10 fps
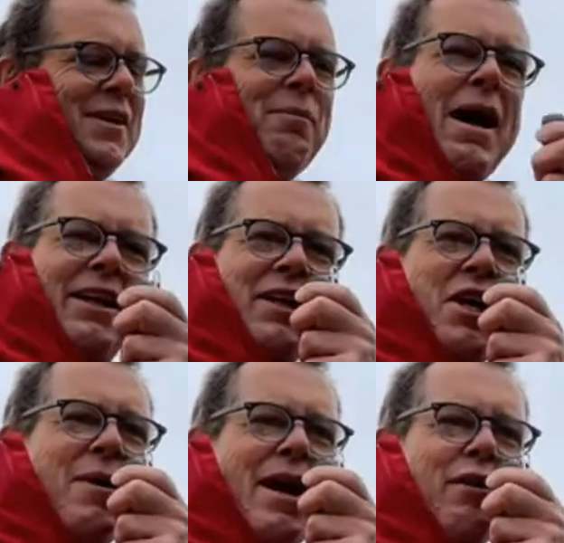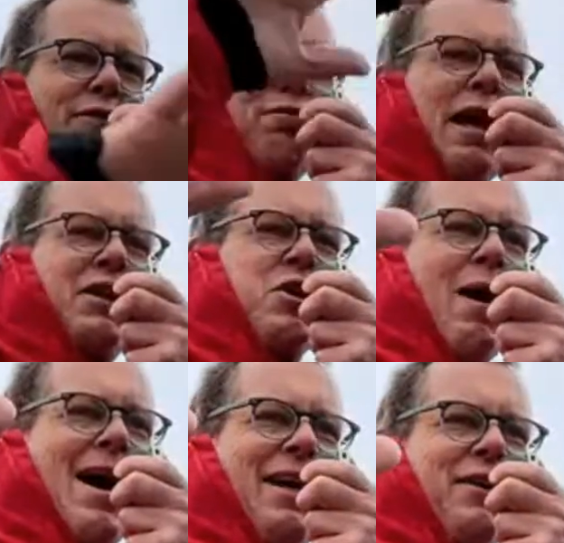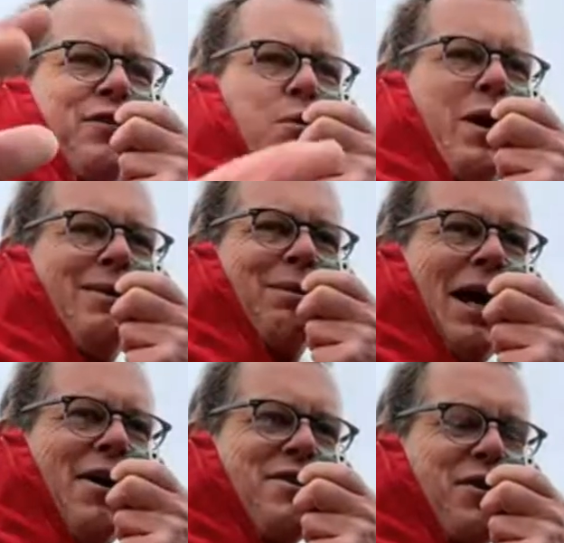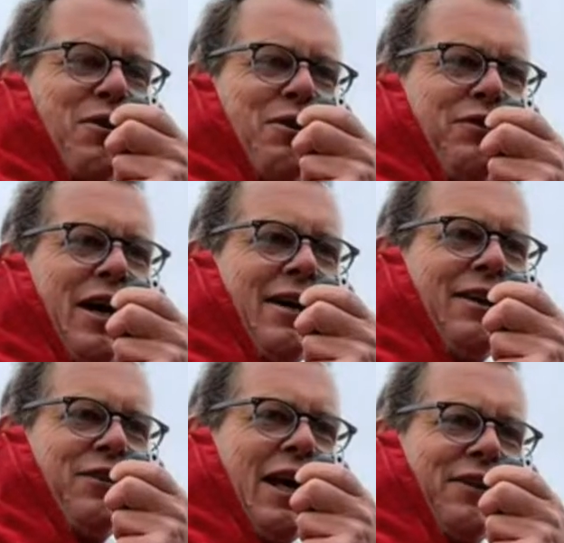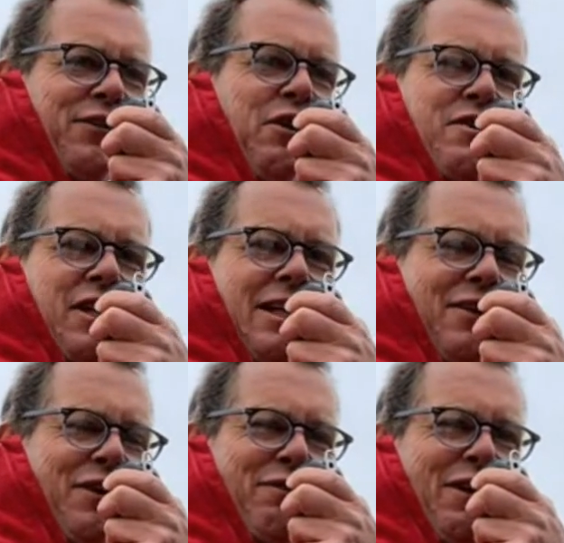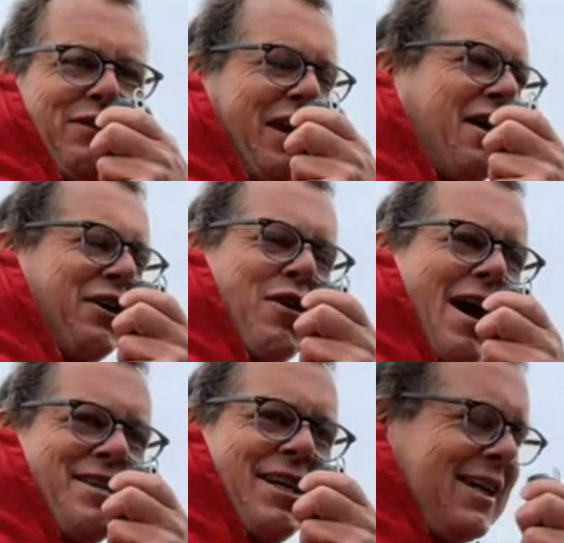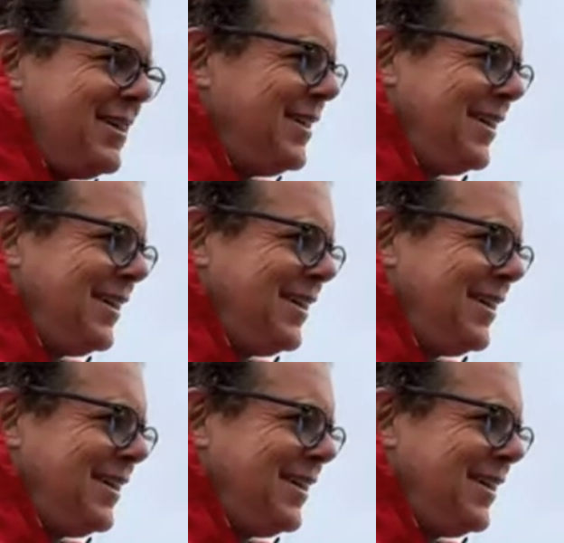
Mate, can you hear it fluctuating as the wind blows? Or is that, is like, seriously, does it, it's going crazy?